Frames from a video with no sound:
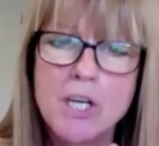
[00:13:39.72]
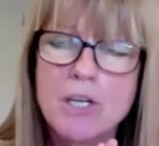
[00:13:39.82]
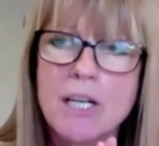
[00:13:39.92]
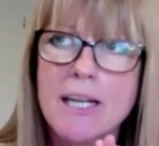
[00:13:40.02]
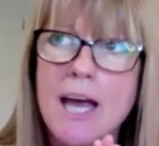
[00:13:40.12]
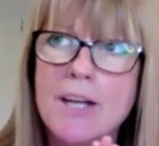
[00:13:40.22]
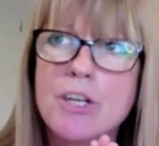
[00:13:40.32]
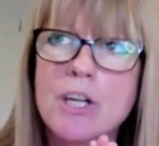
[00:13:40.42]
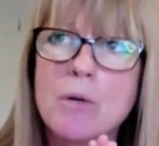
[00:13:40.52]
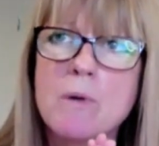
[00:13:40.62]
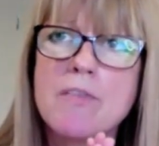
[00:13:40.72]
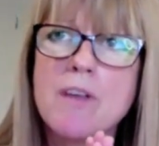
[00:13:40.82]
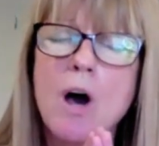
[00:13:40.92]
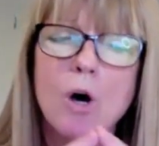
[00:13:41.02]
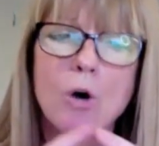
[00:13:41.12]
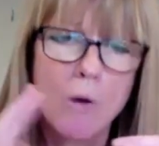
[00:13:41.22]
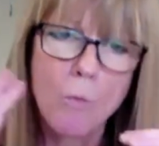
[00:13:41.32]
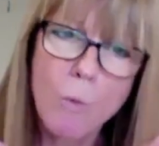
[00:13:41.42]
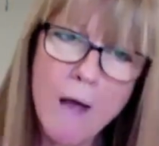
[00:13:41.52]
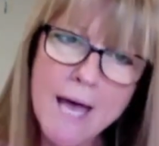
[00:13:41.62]
totally. And you know, with the whole
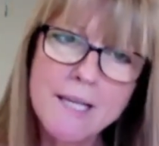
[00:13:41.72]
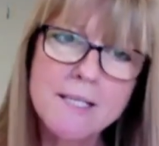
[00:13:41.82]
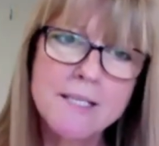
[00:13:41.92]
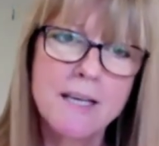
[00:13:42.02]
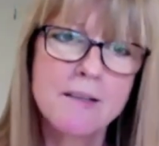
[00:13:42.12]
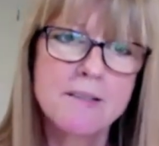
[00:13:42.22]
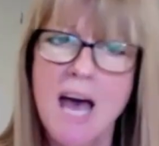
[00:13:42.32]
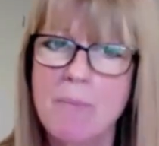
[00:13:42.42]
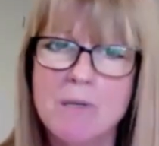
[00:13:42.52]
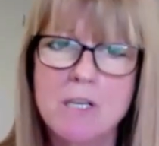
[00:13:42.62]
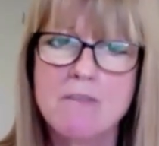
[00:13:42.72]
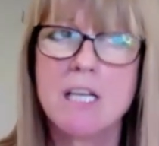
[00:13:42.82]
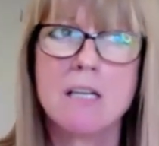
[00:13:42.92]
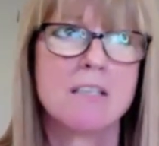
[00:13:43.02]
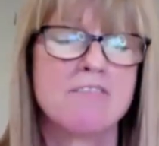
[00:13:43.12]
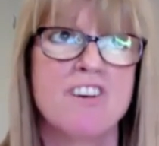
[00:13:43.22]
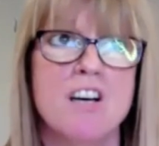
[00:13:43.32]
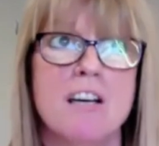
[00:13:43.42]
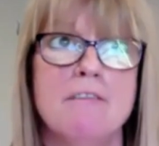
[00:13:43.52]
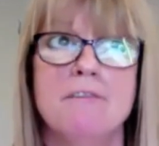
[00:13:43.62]
awareness thing that's happened over the last
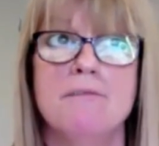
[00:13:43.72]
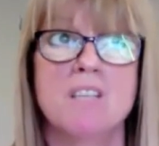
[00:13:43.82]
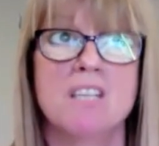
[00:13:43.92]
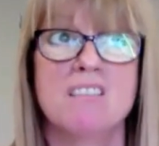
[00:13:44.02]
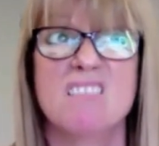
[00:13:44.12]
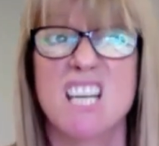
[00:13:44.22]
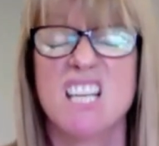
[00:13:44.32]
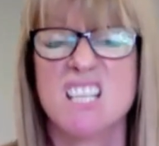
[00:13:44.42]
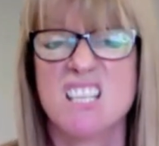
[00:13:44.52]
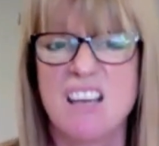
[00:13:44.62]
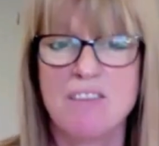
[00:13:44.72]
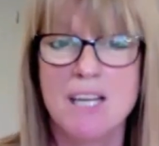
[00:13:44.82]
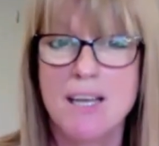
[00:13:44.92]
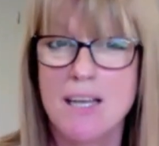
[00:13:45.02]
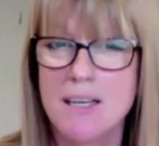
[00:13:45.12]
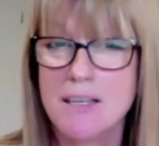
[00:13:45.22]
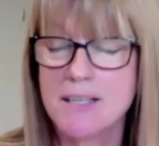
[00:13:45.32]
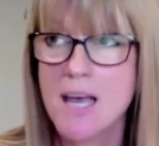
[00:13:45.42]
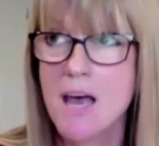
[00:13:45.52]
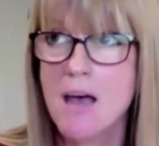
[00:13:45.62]
five to six, seven years,